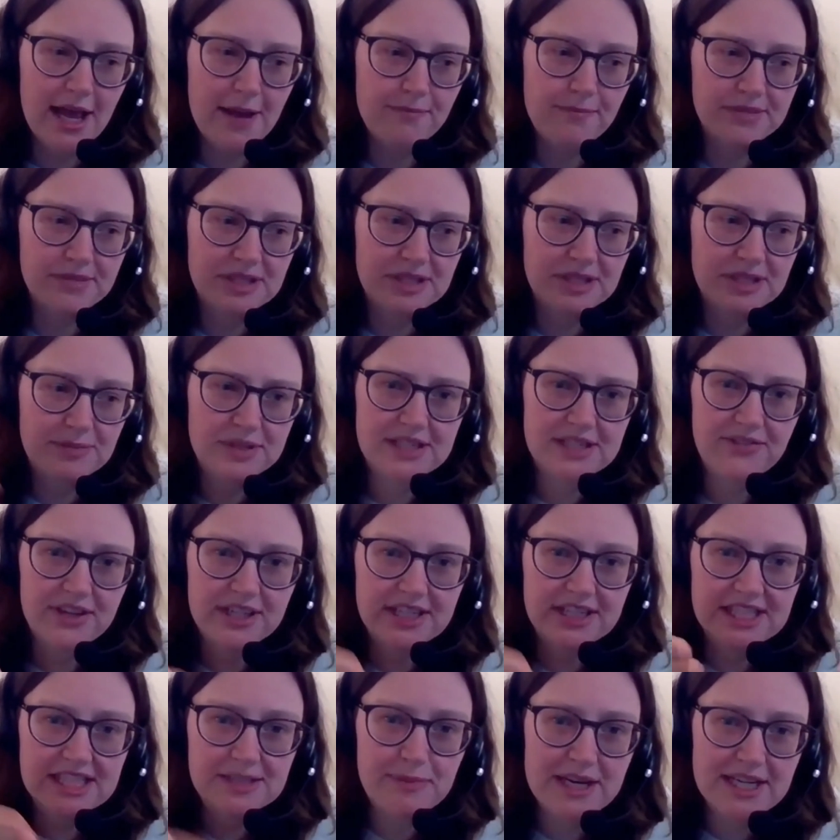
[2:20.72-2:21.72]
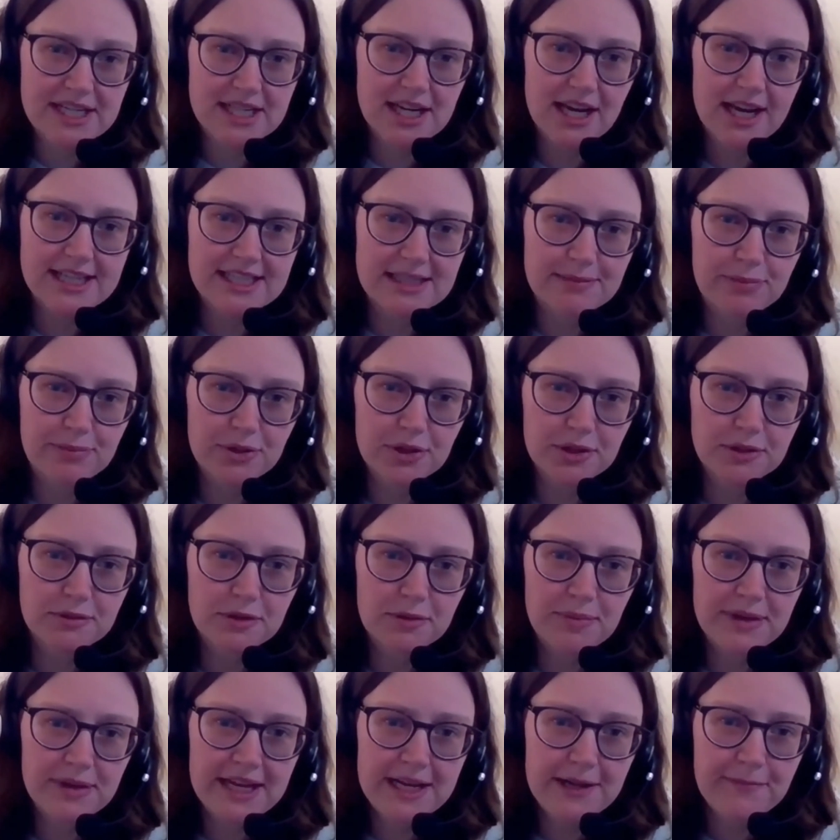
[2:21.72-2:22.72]
specific and specialized a book will
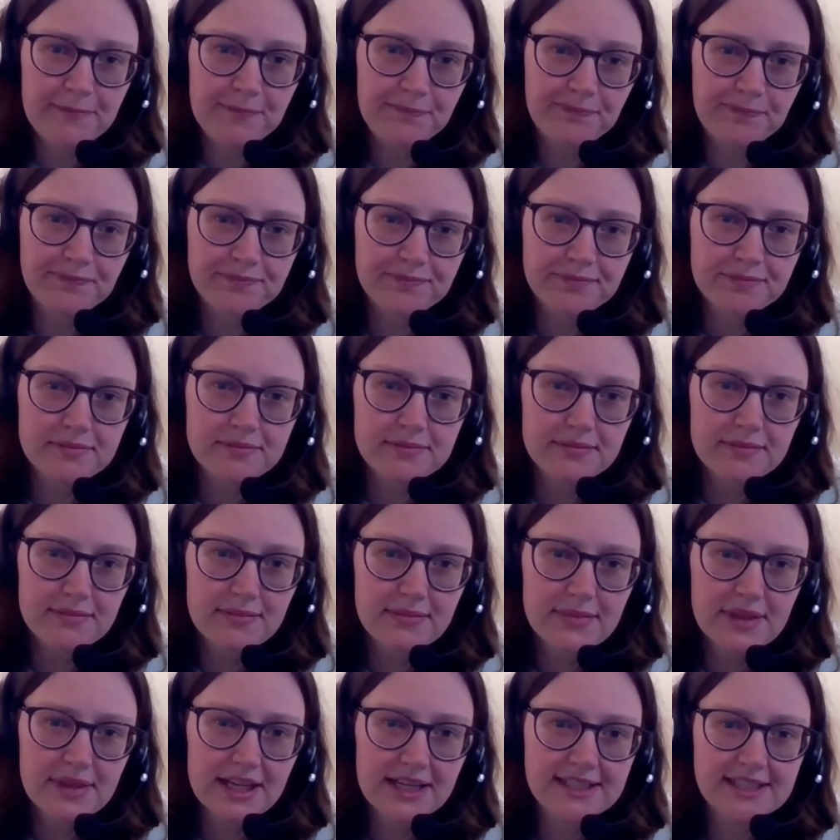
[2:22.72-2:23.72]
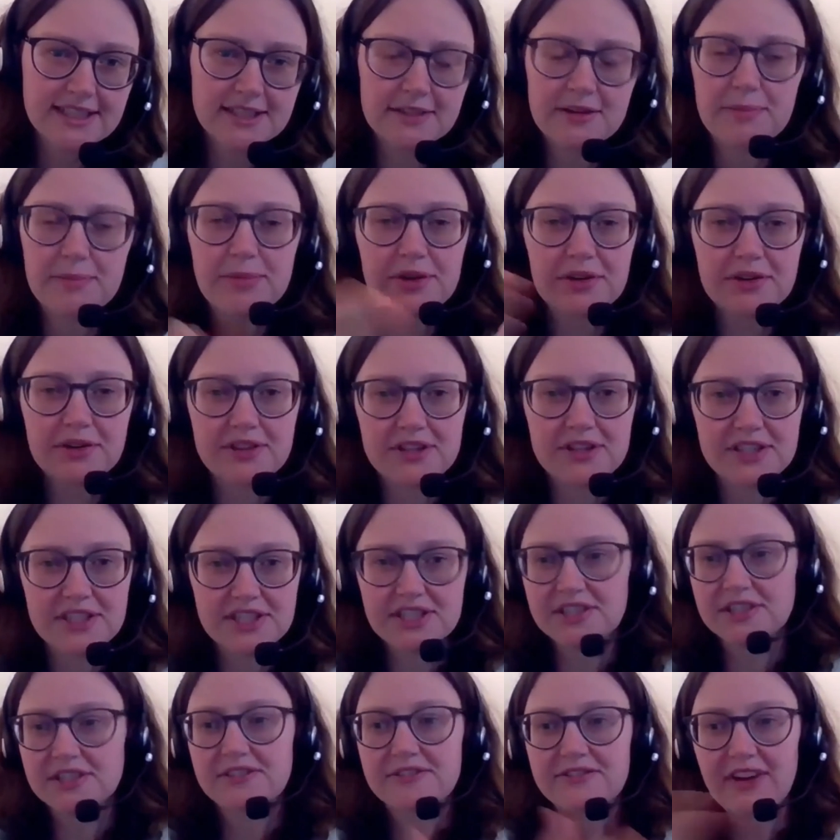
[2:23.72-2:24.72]
be. So a book that's
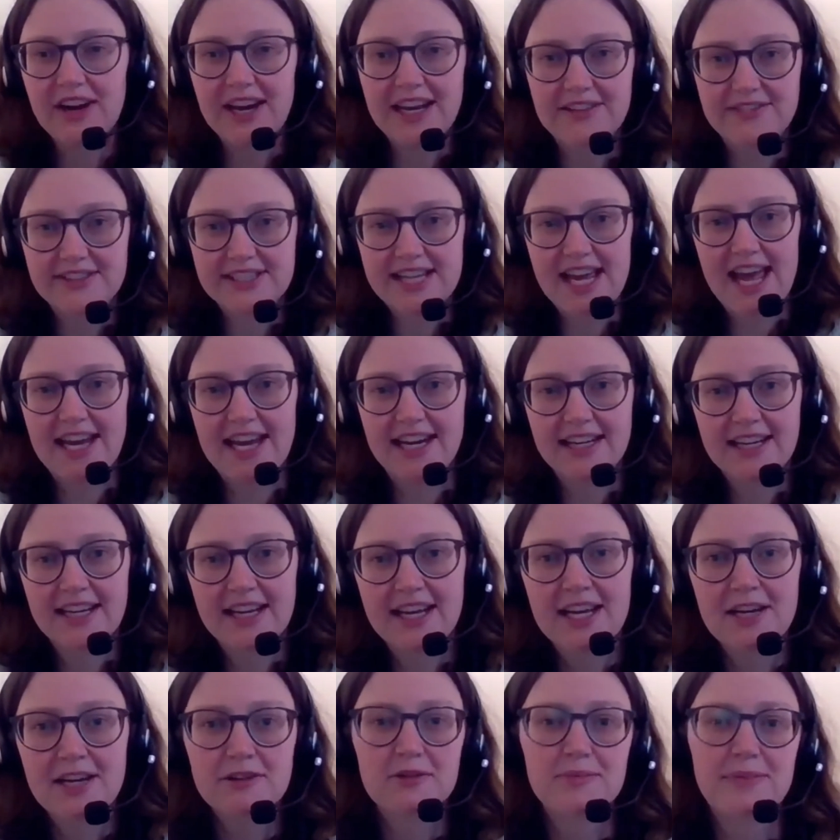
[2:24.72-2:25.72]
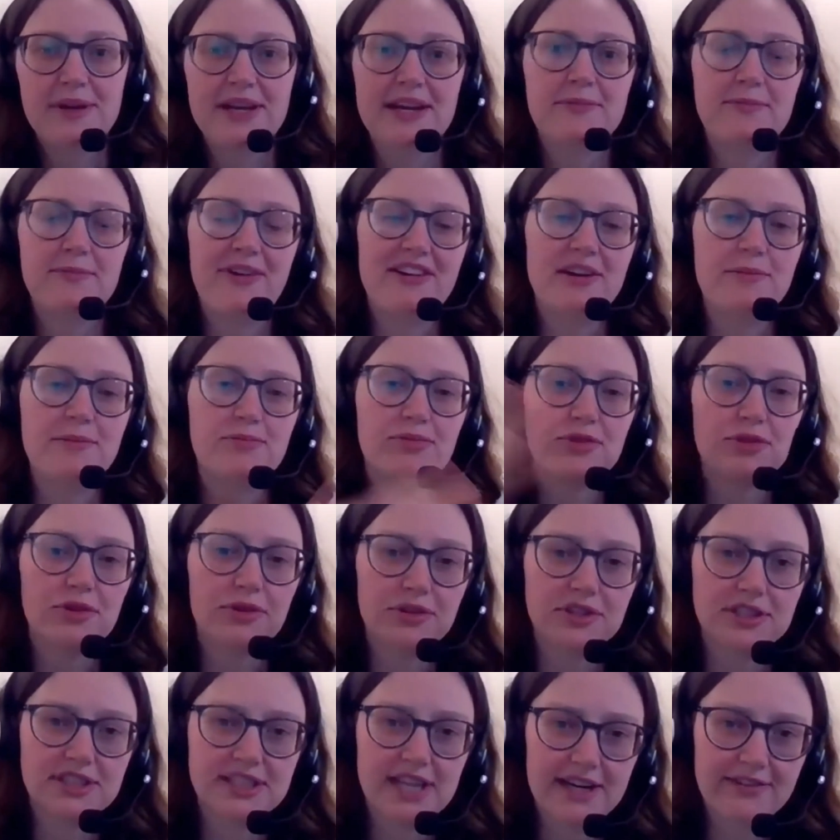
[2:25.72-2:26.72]
just 510 will be a very
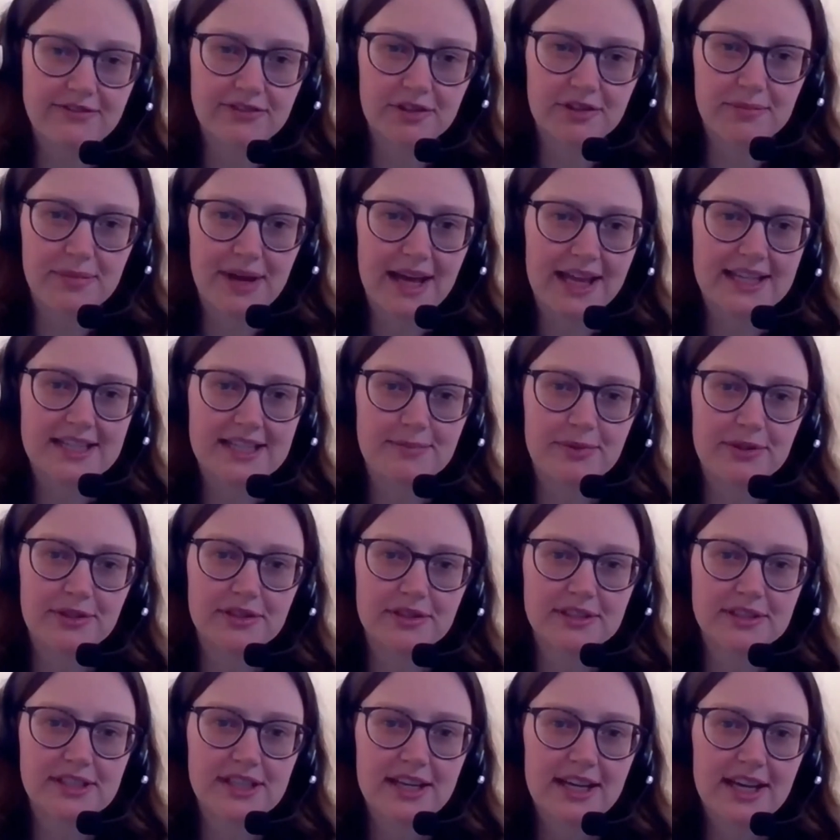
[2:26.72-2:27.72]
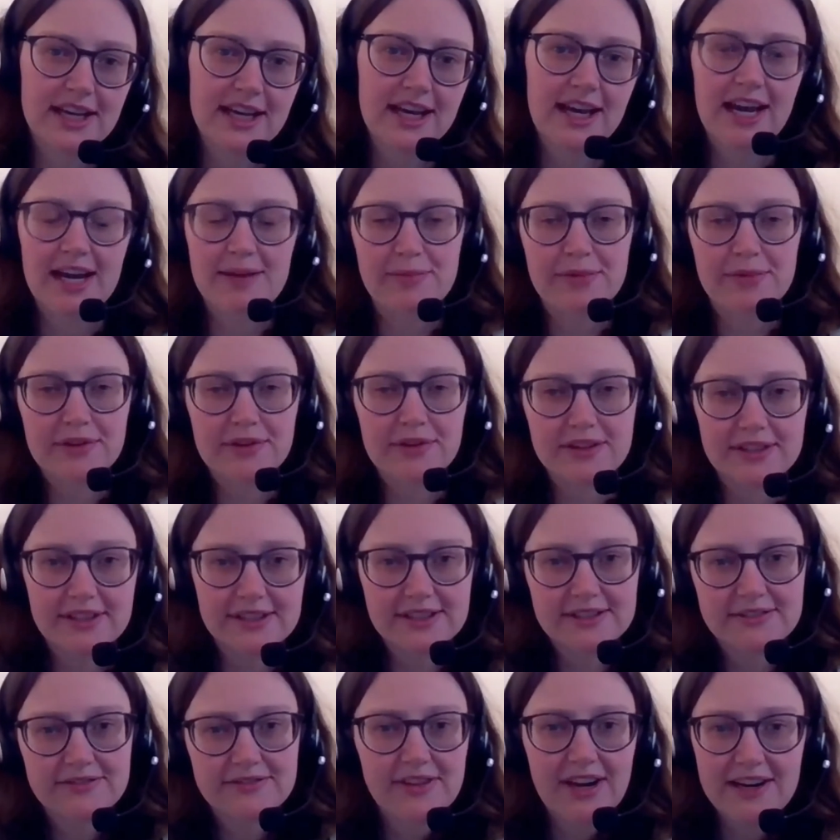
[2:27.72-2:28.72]
broad general maths books. A book
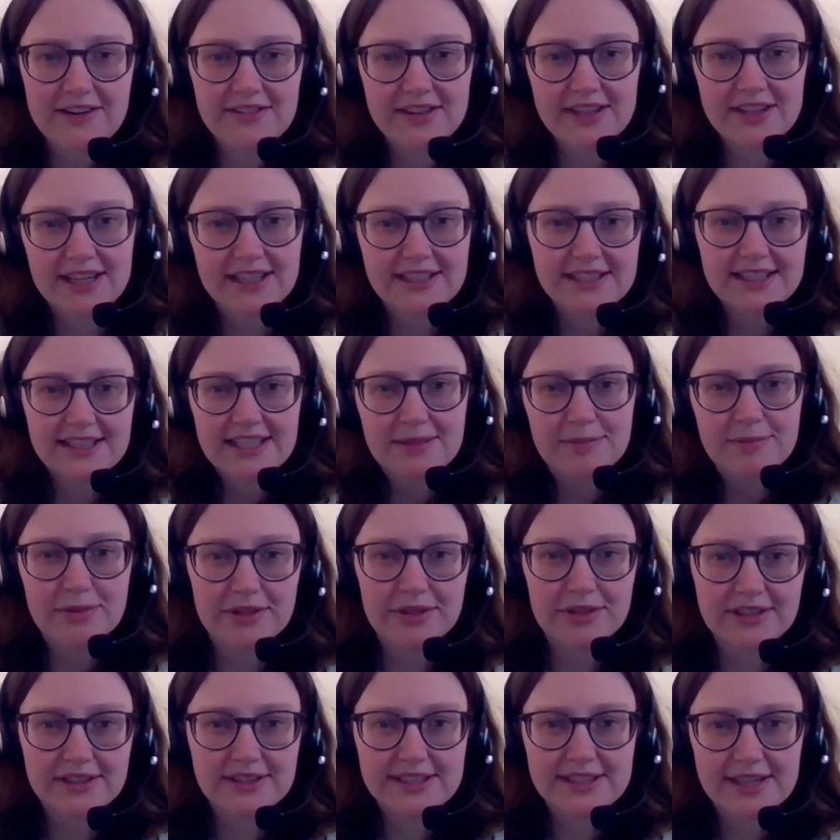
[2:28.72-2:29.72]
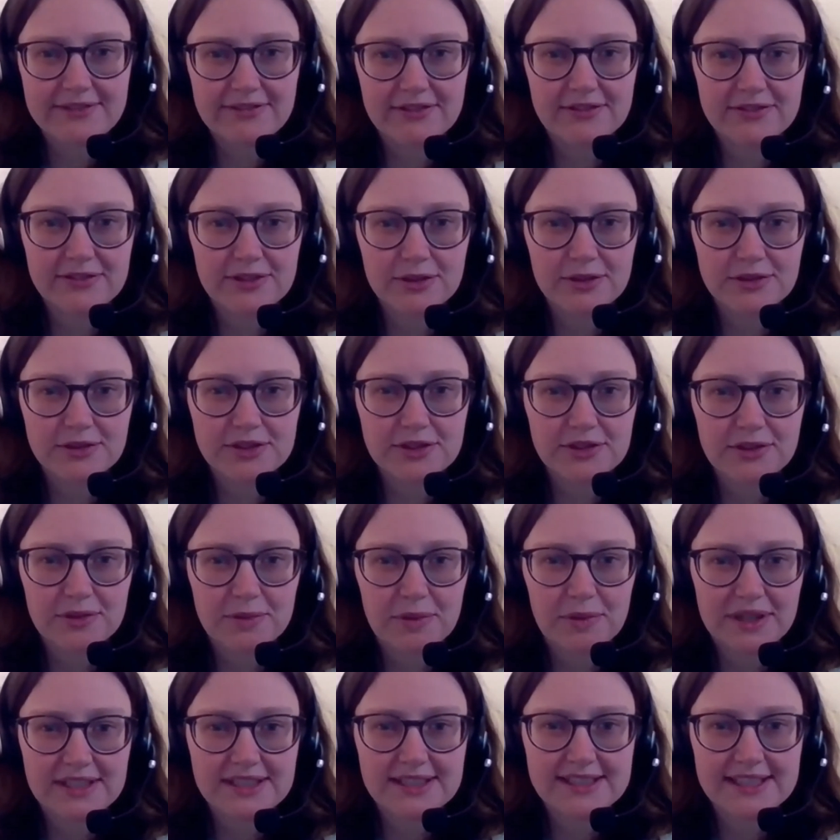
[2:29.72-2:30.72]
that's
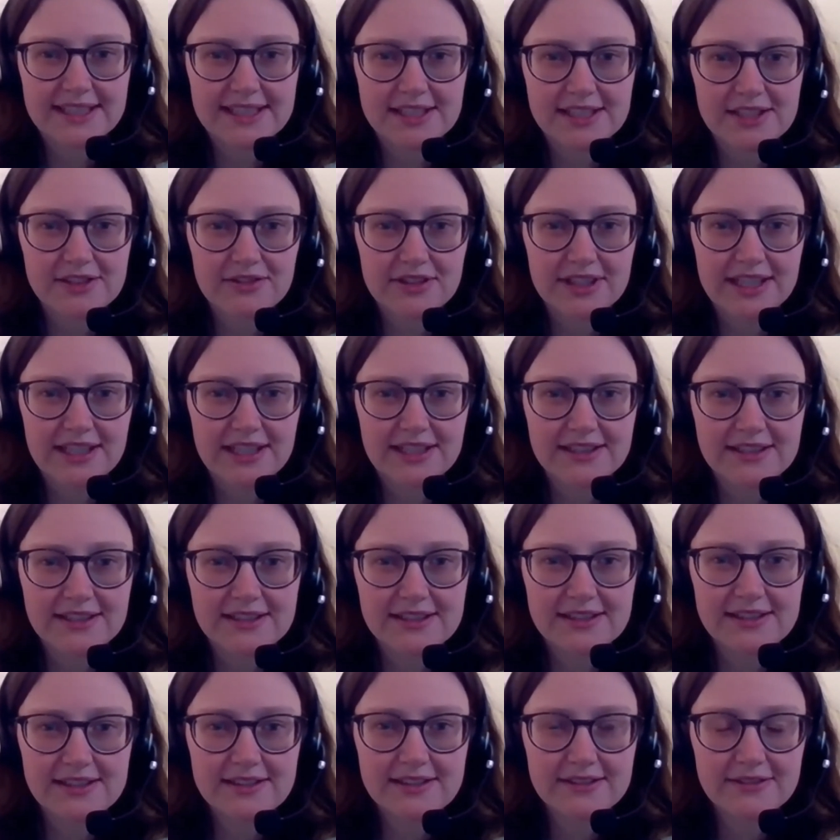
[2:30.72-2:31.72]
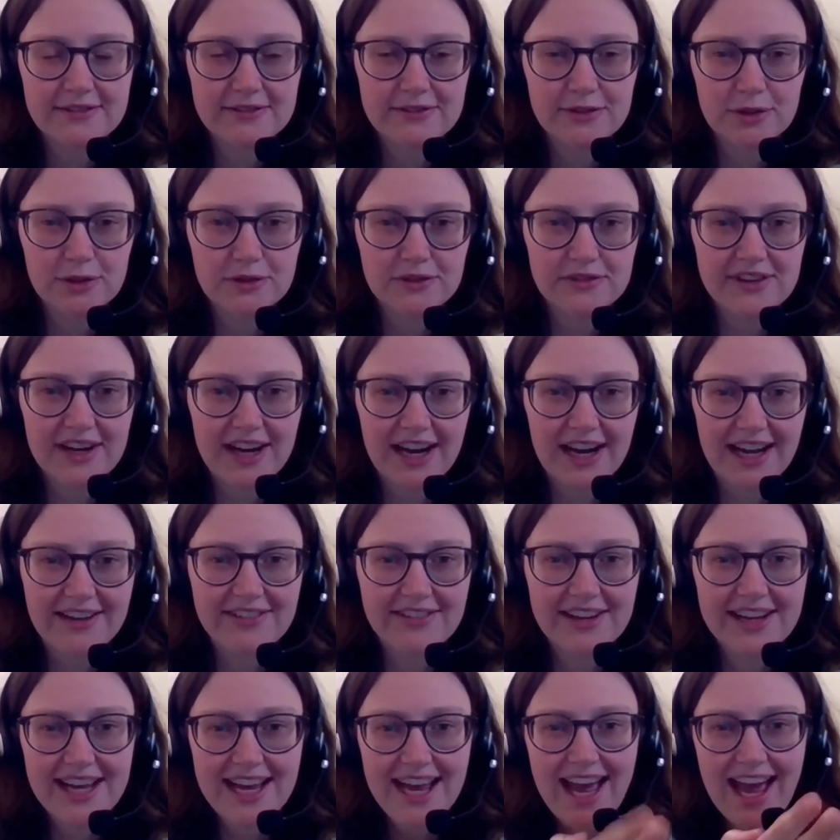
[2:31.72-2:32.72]
513.74216345
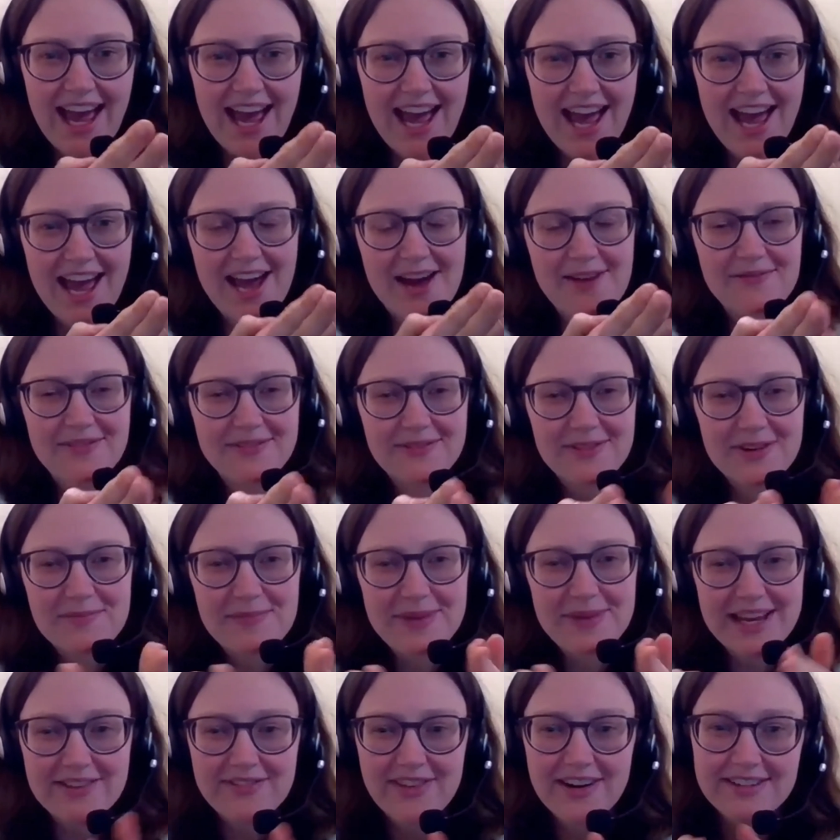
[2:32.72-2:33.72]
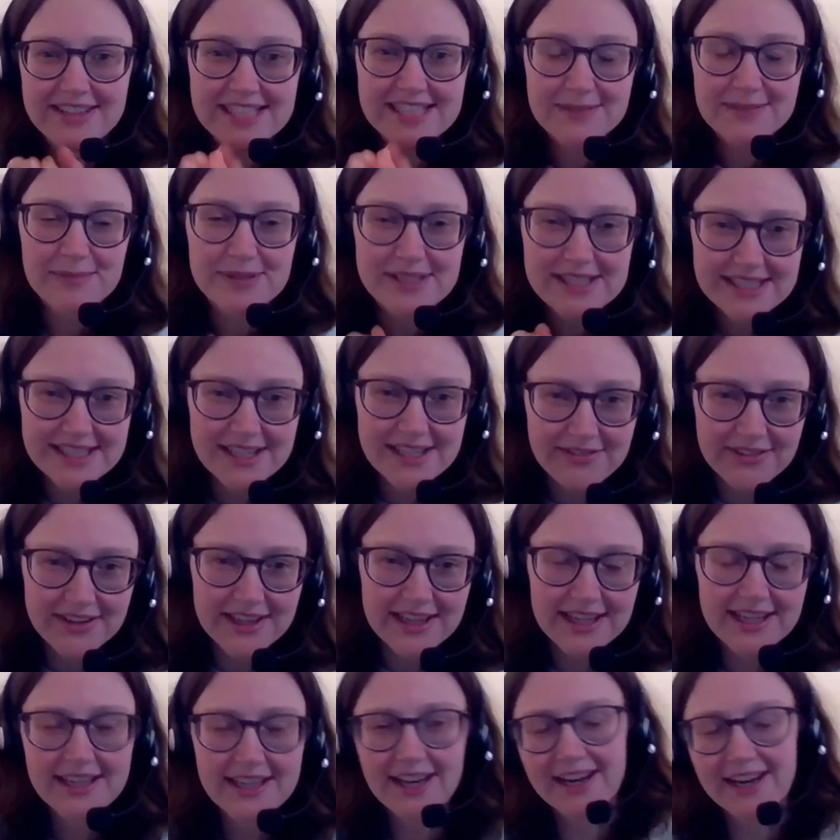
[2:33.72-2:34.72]
will be a very
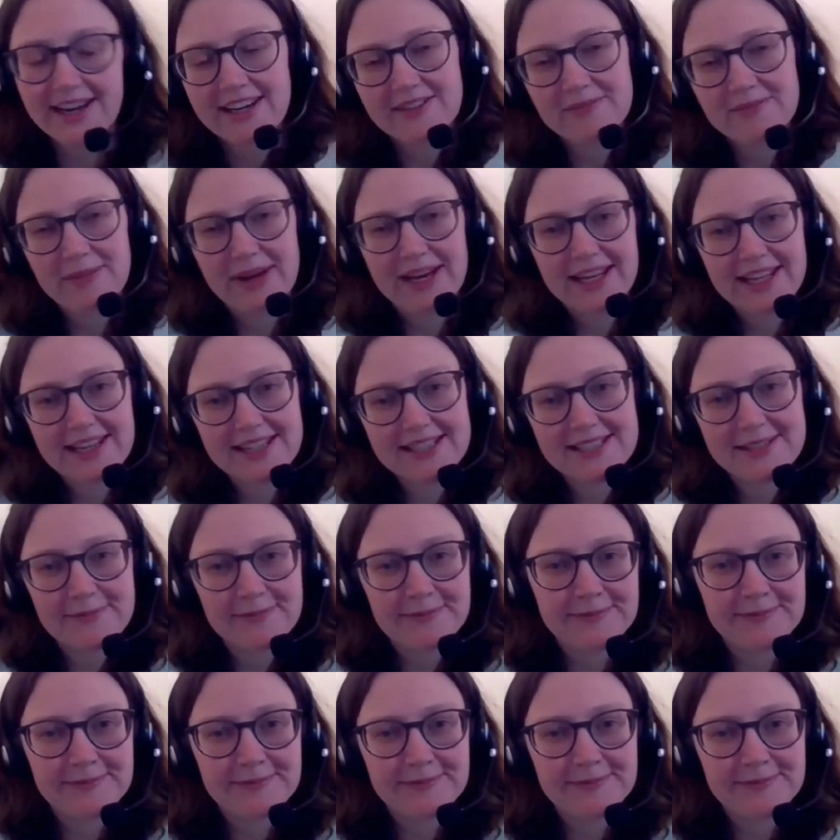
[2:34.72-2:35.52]
specific kind of maths.